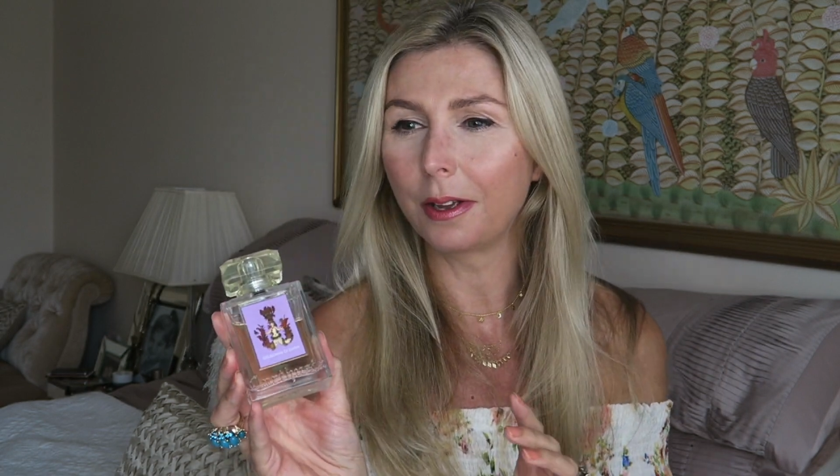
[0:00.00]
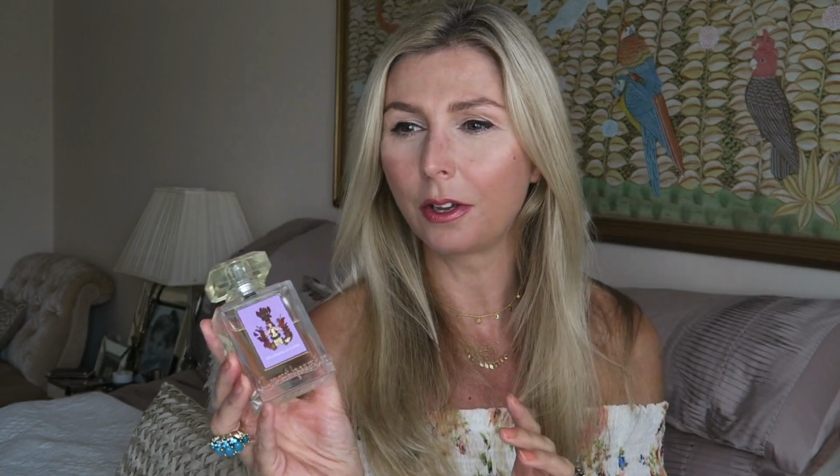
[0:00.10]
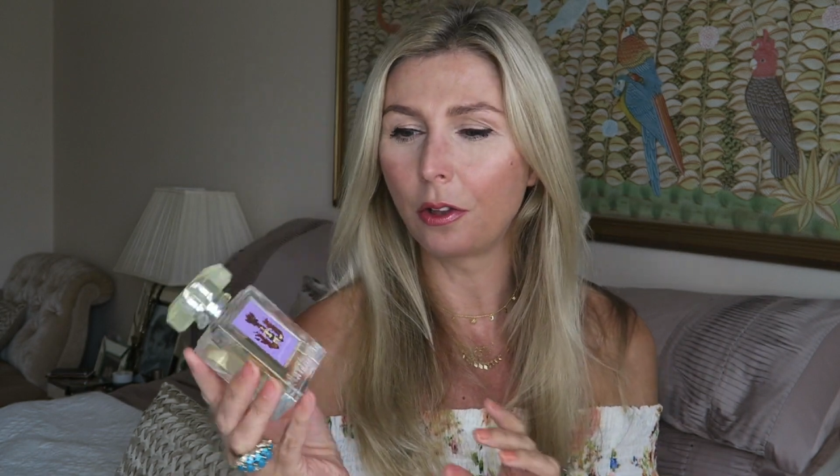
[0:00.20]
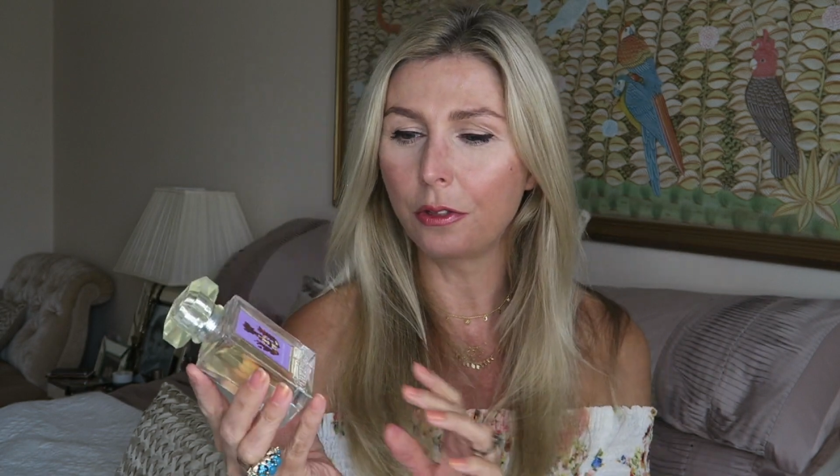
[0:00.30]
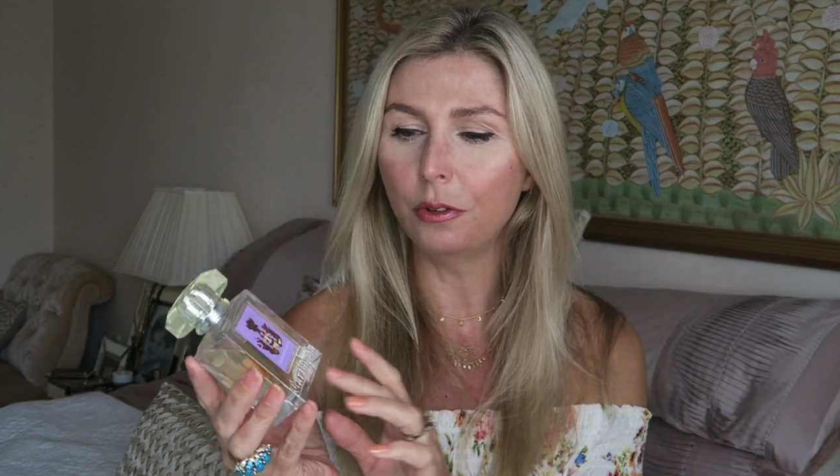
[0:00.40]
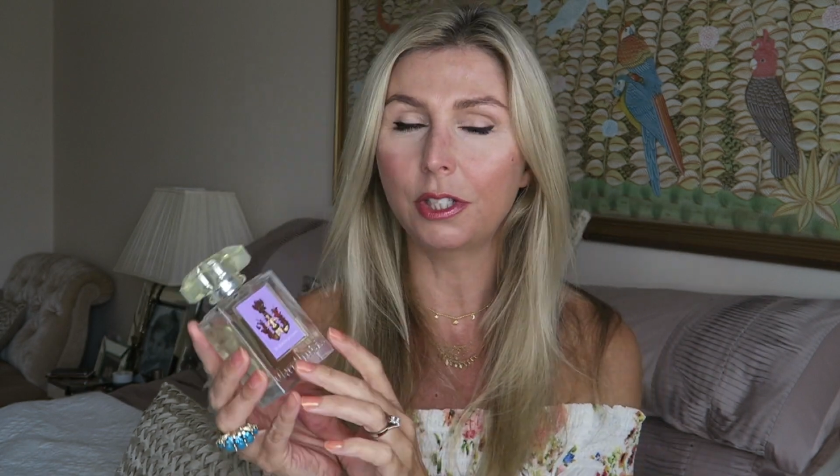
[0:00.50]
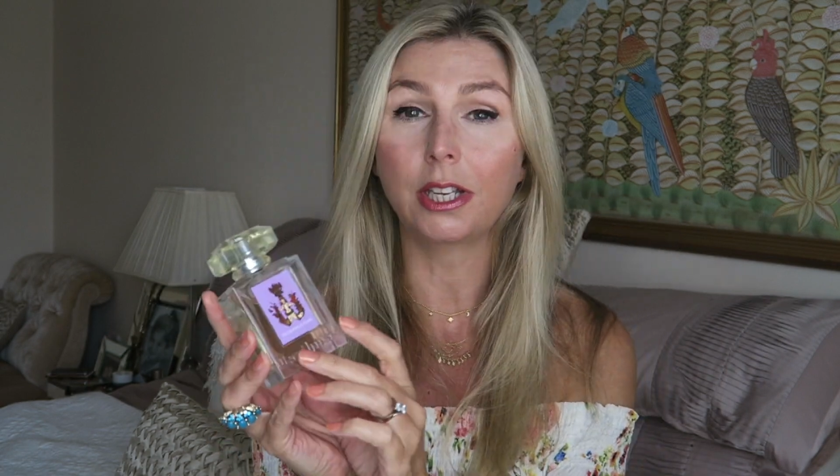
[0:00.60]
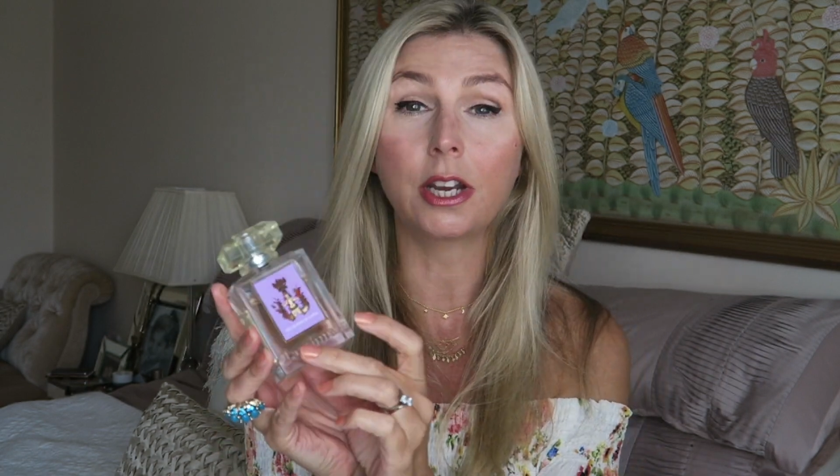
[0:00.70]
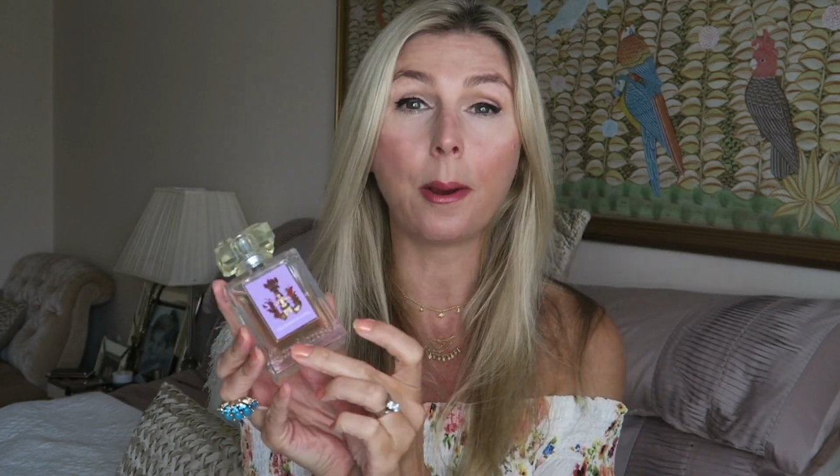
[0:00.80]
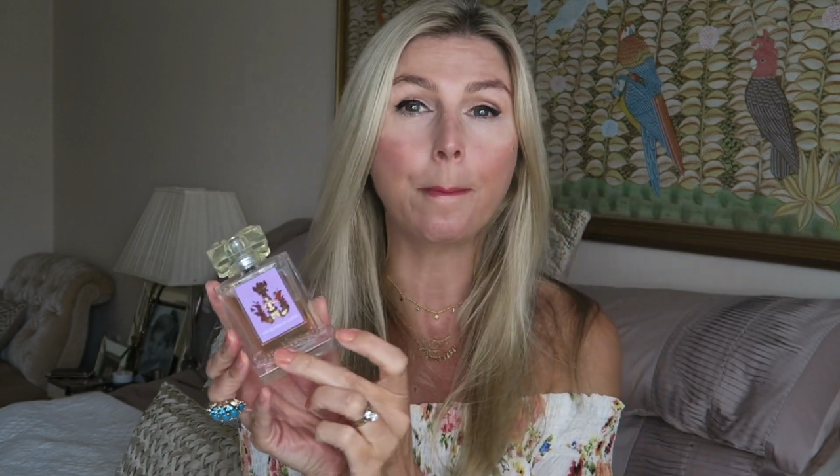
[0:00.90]

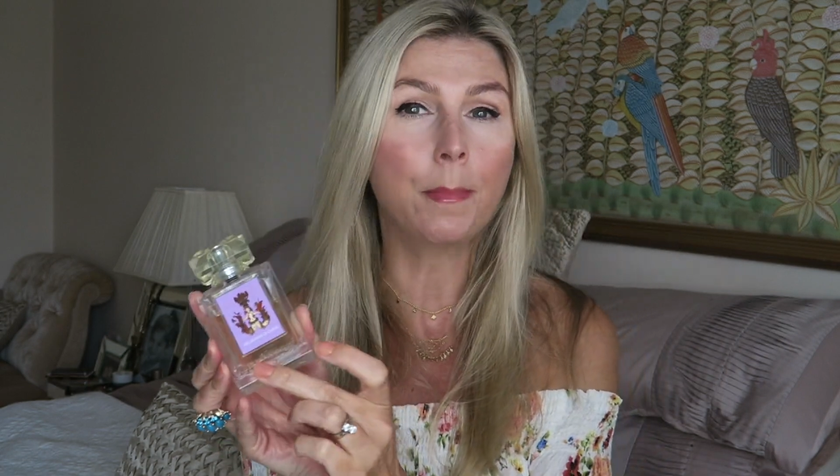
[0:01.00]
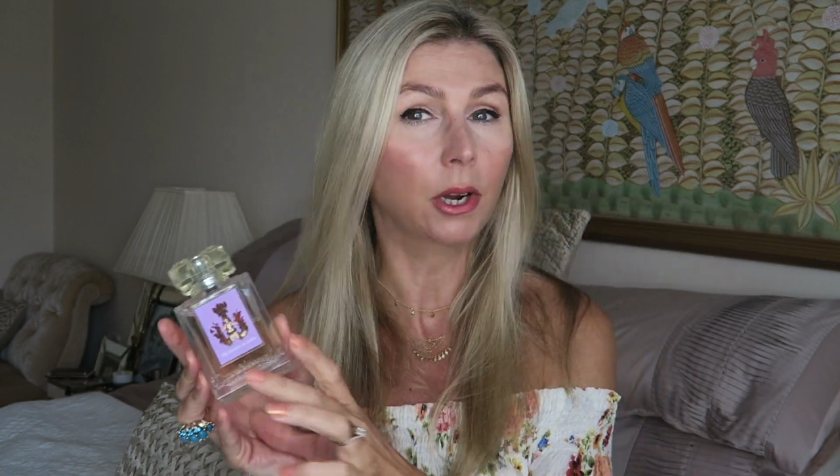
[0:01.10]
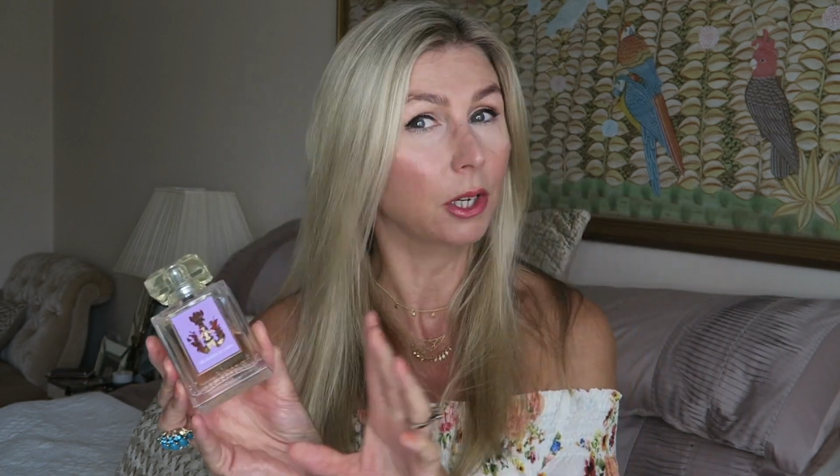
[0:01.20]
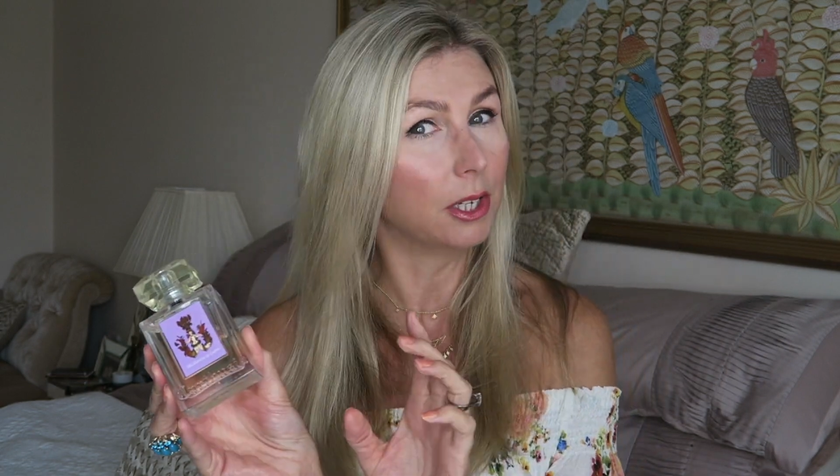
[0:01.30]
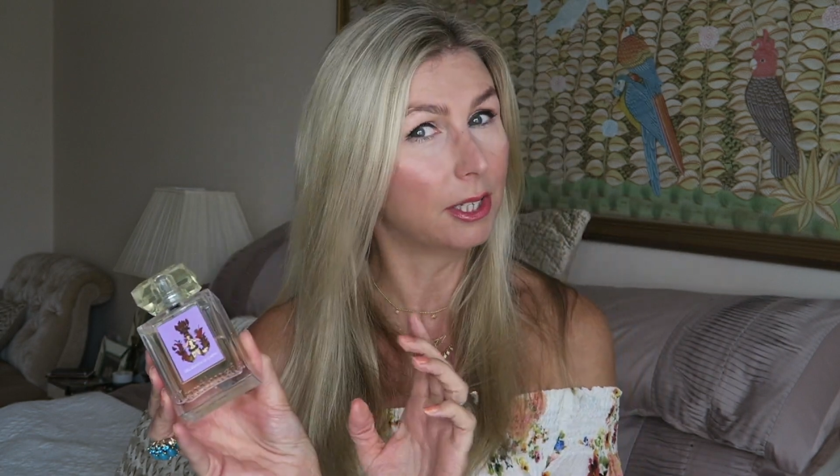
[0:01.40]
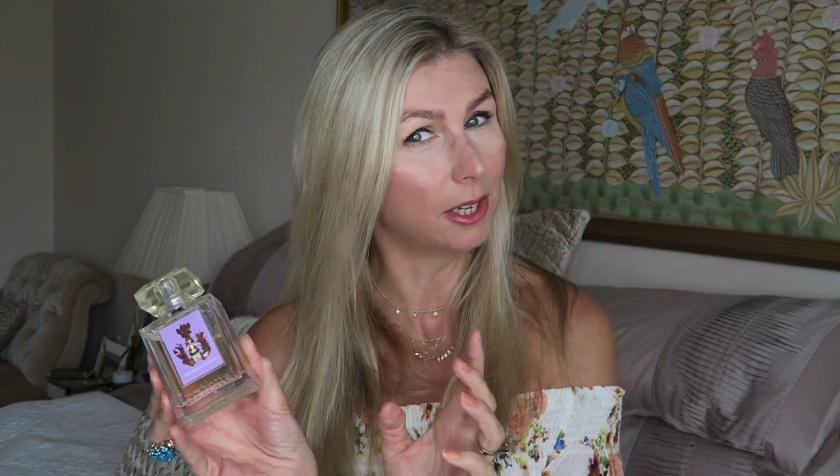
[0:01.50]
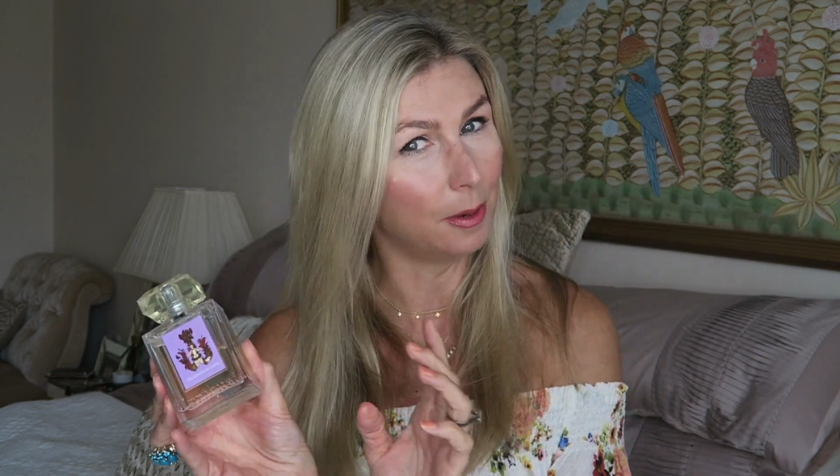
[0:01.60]
Carthusian monks,